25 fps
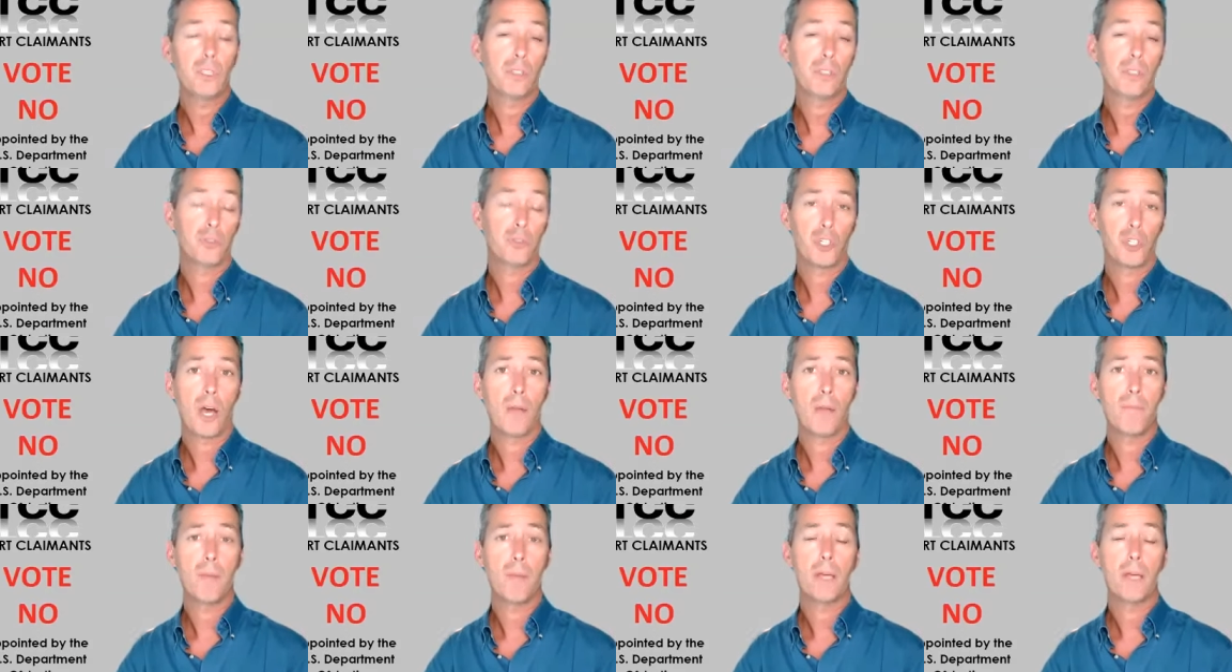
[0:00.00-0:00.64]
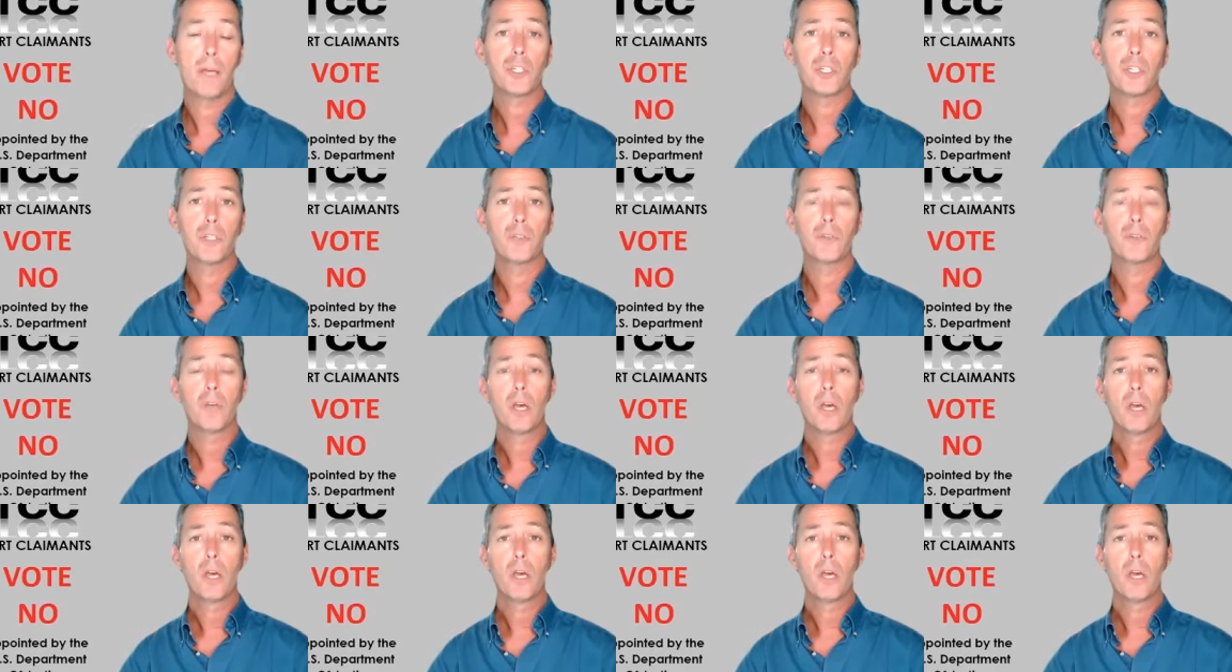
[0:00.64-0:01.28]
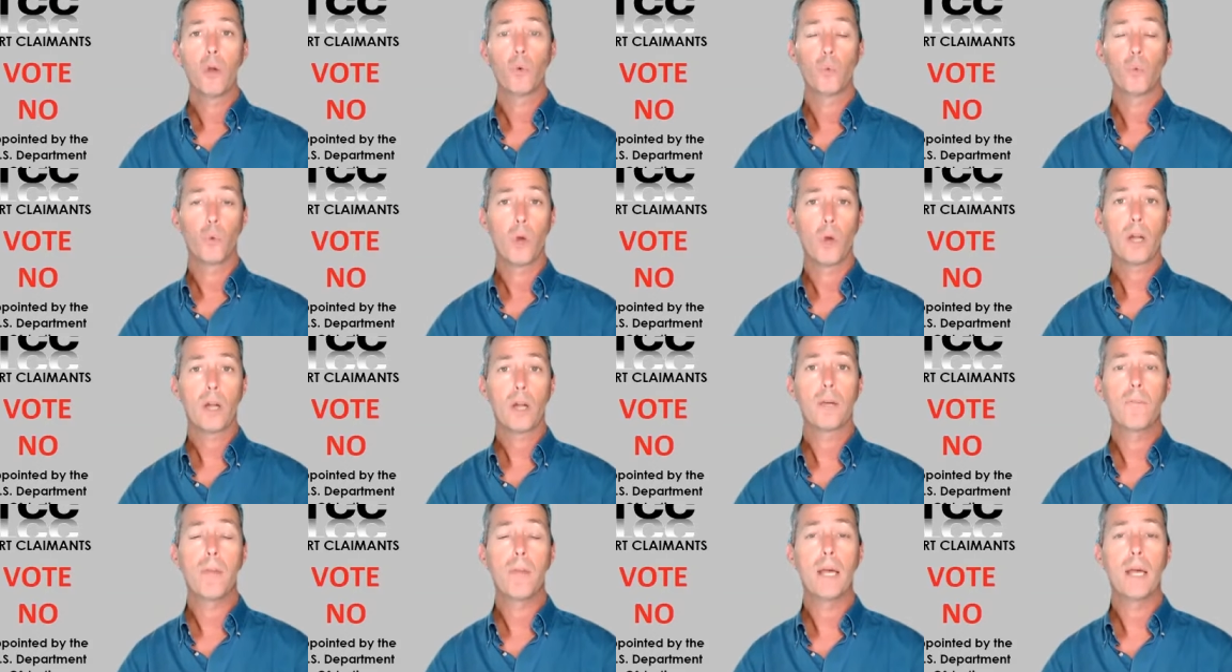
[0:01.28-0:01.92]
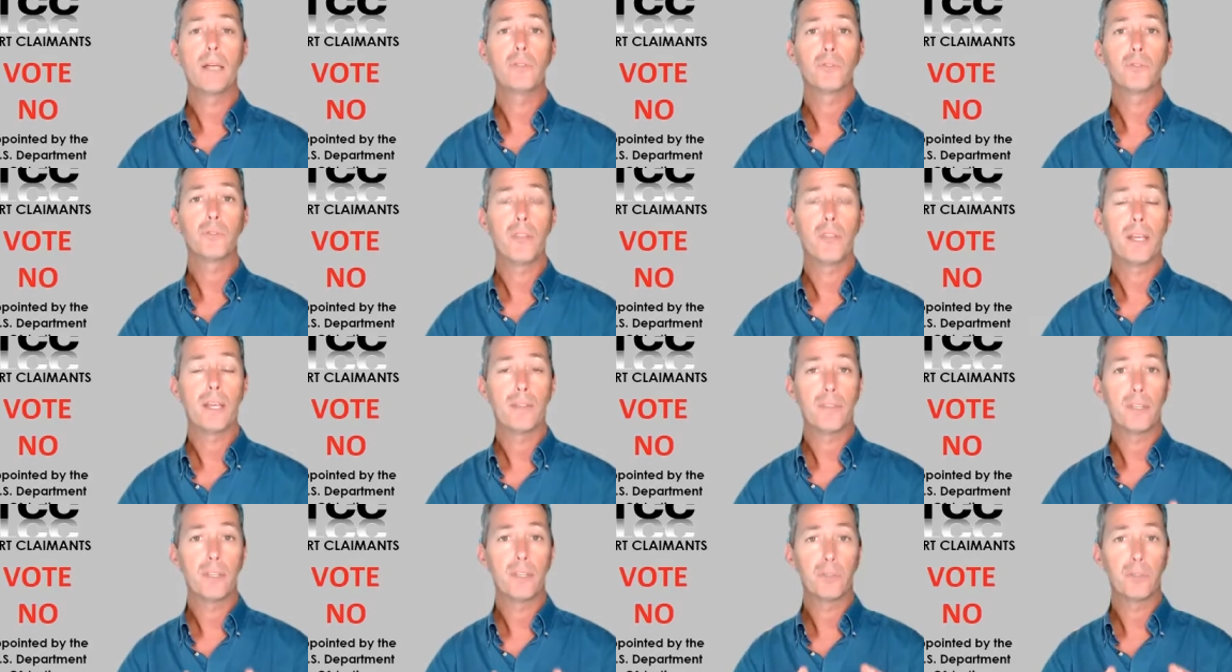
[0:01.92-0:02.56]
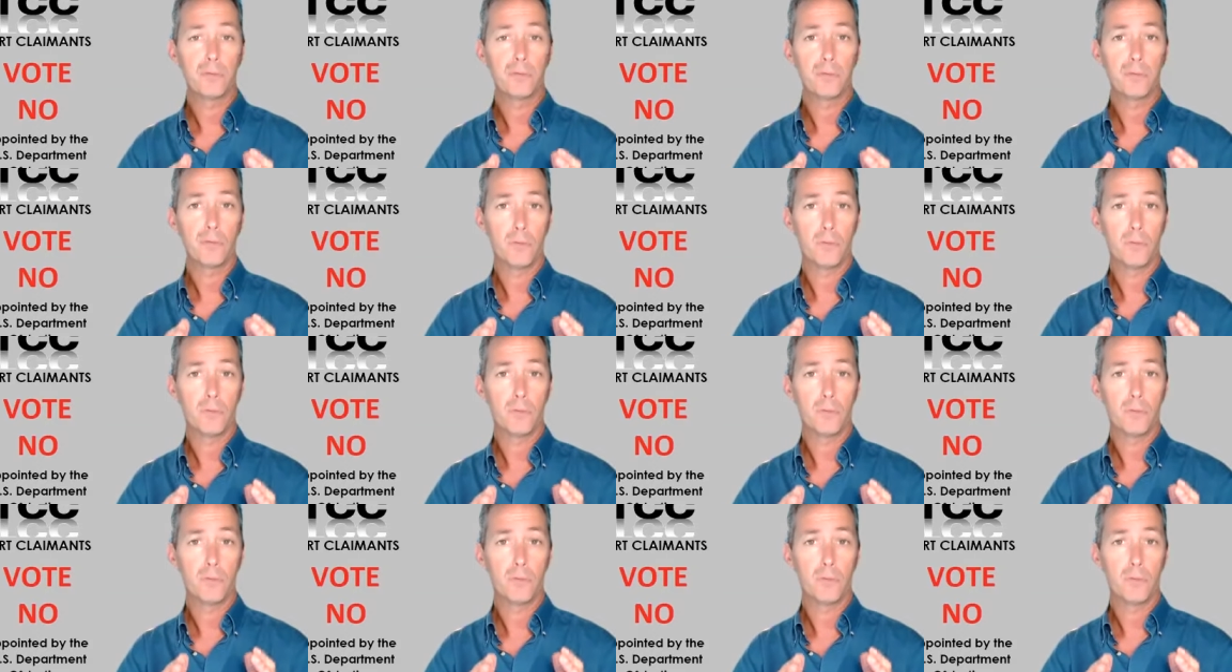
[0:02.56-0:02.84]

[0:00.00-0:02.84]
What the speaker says: as John mentioned, recommends that this